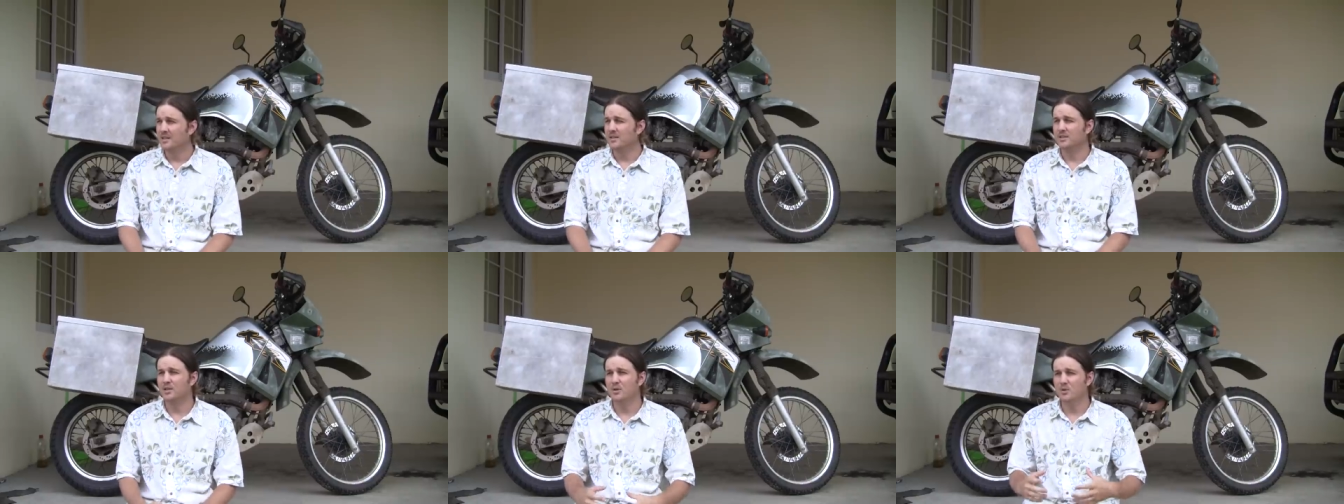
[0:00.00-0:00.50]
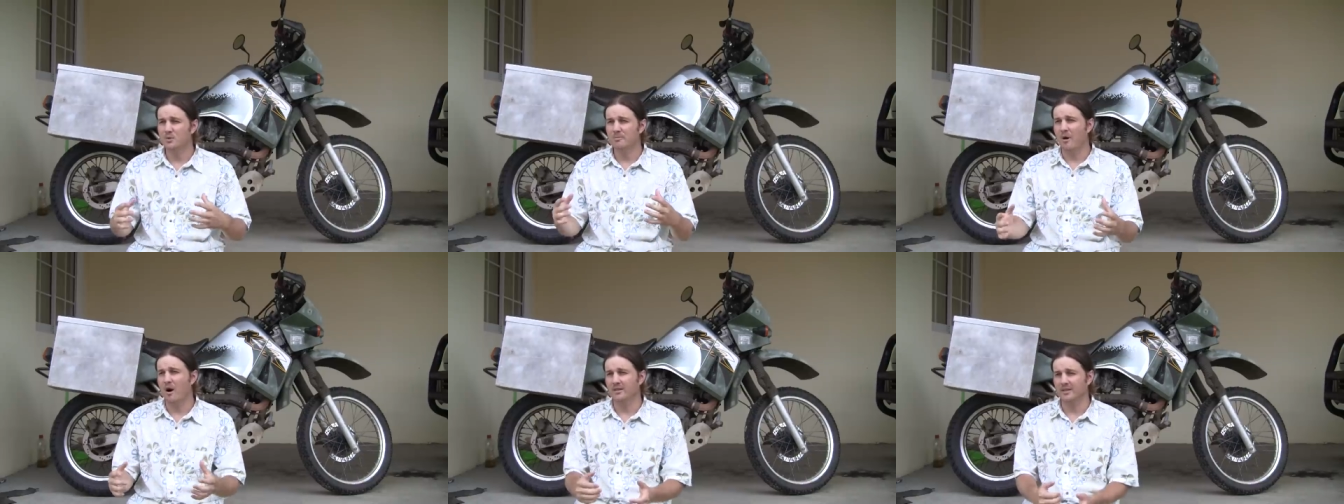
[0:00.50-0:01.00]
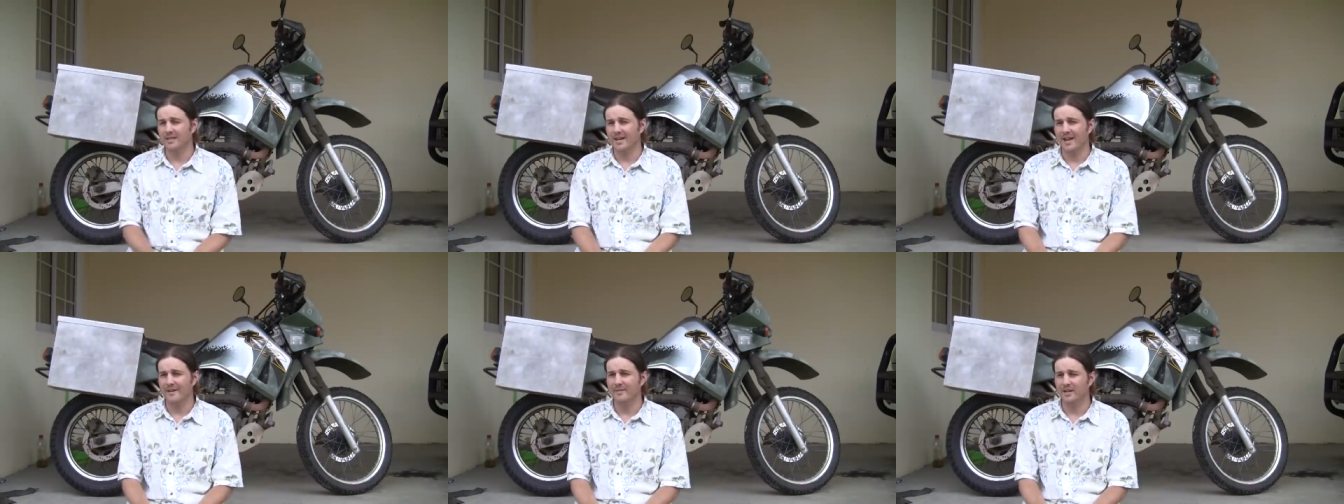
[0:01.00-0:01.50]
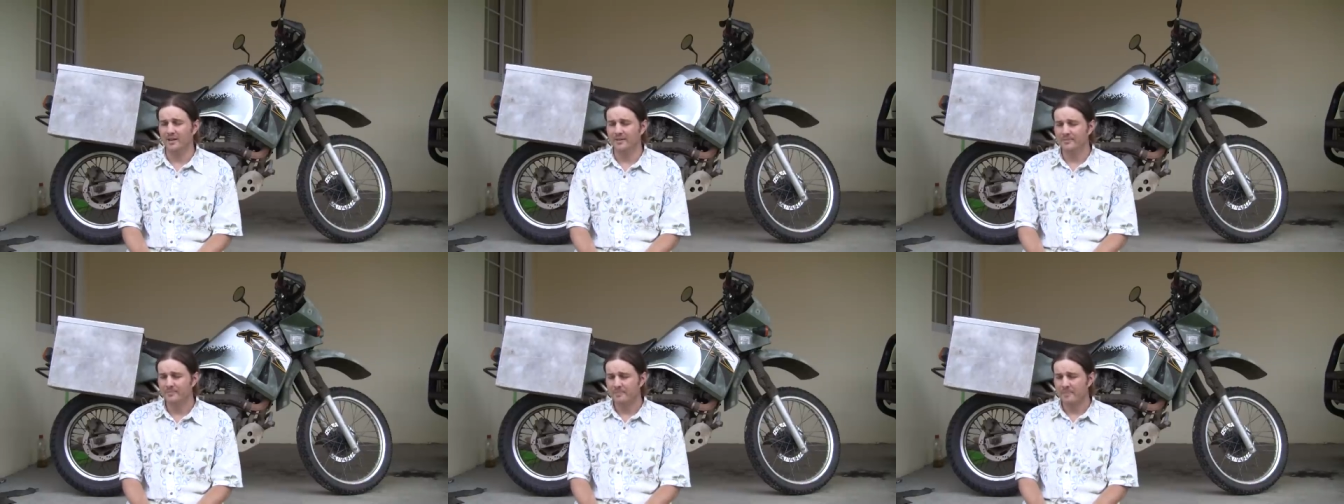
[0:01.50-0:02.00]
This huge mall that they have there.
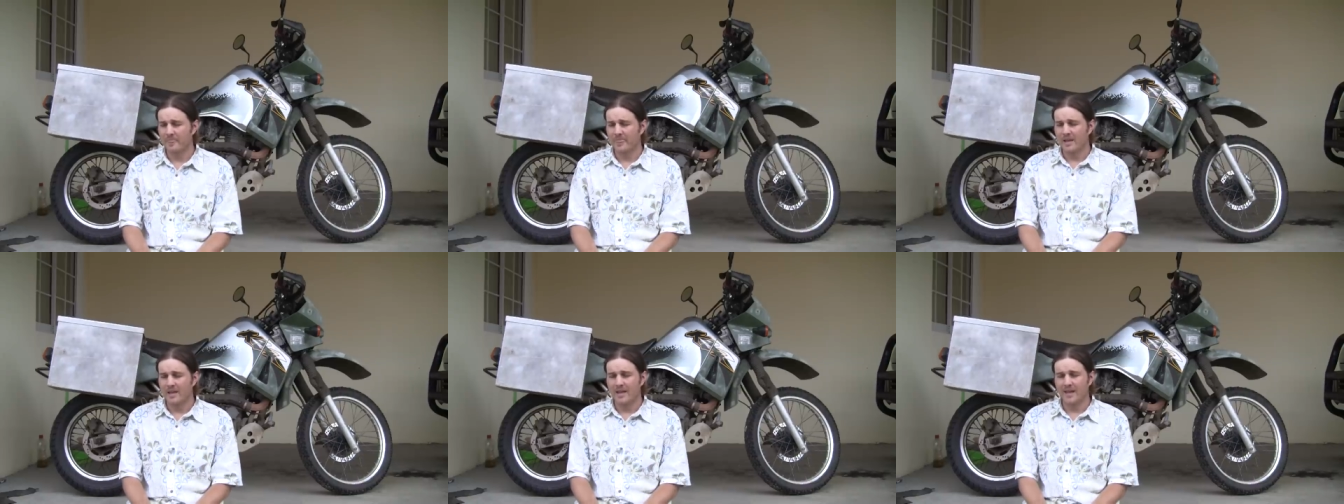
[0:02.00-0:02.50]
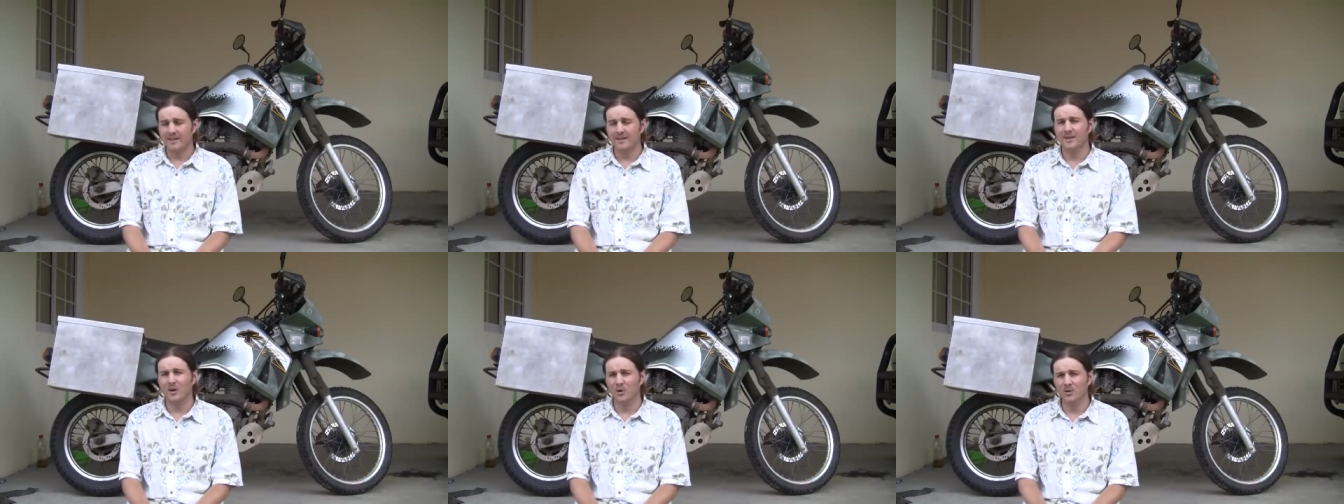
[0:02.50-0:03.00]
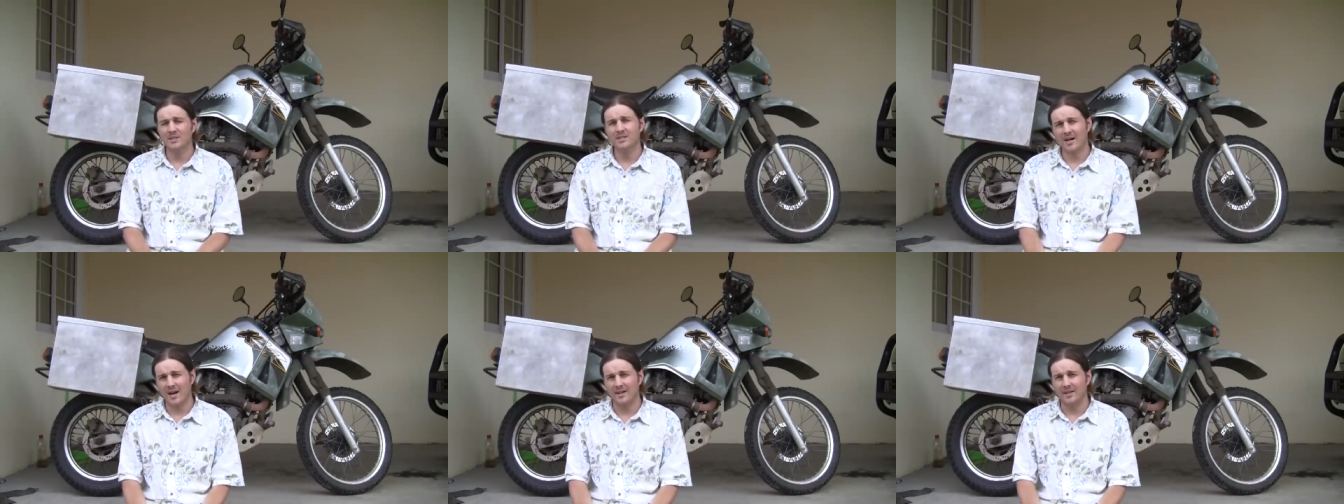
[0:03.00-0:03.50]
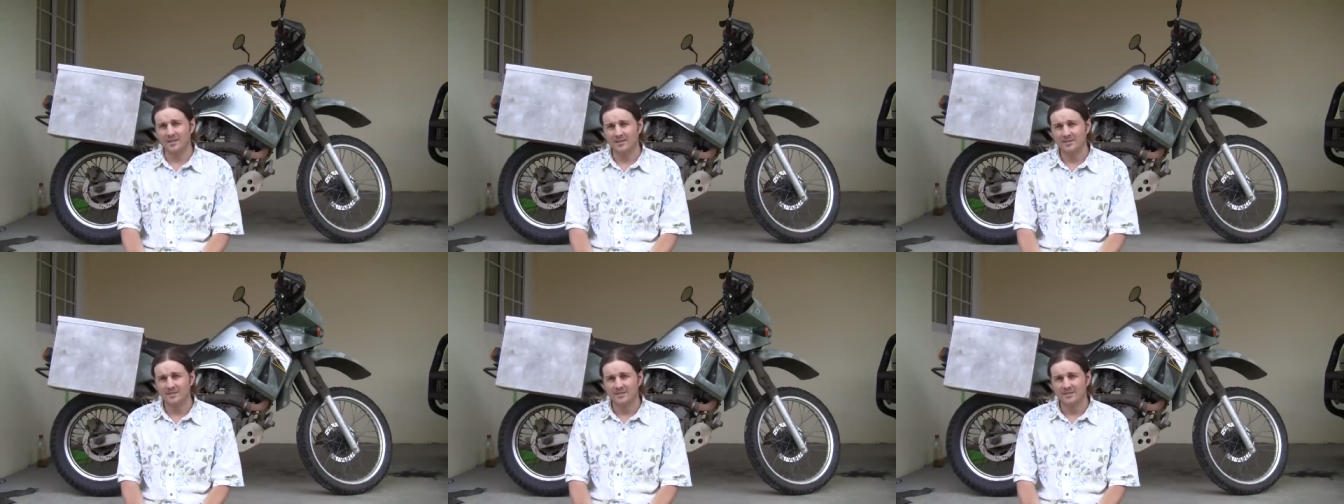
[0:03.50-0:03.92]
And the only tire